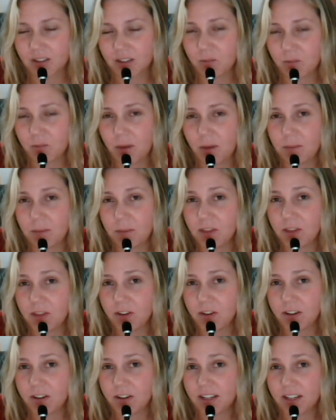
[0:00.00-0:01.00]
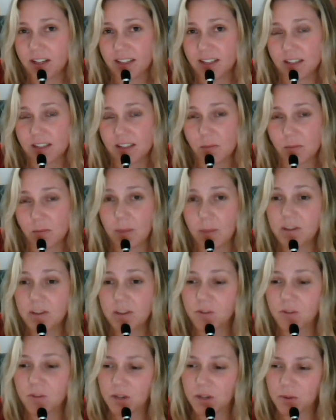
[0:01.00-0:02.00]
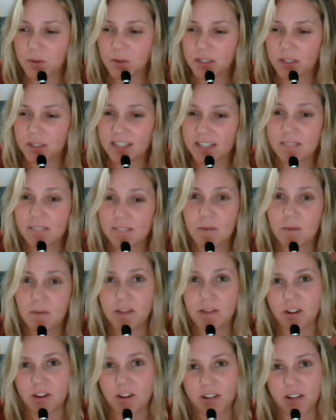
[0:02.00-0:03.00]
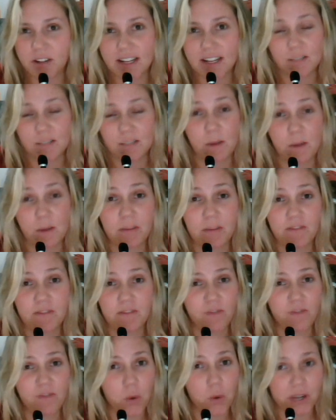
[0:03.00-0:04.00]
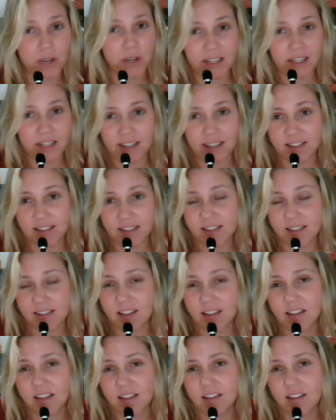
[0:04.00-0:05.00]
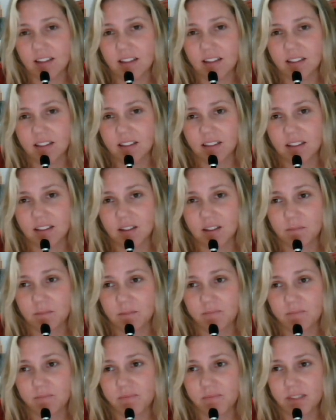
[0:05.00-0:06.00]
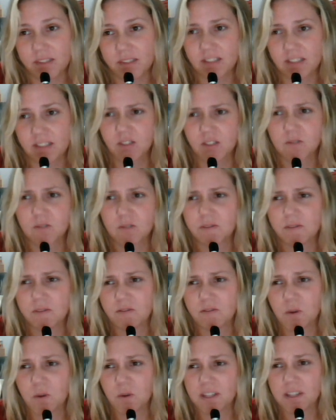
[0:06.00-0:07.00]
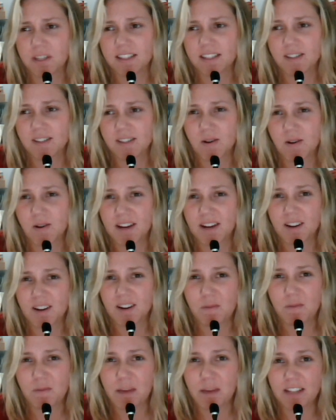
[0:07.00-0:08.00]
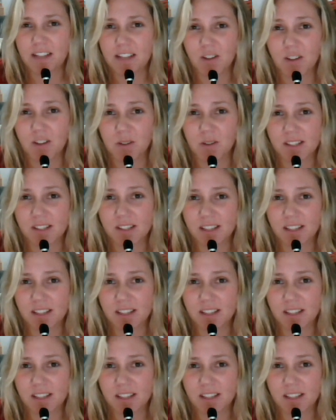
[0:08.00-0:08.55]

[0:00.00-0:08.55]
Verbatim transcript: it might be 30 days. It might be 21 days. It might be 30 days. It might be 40 days. Um, excuse my voice is going out. I'm about to go to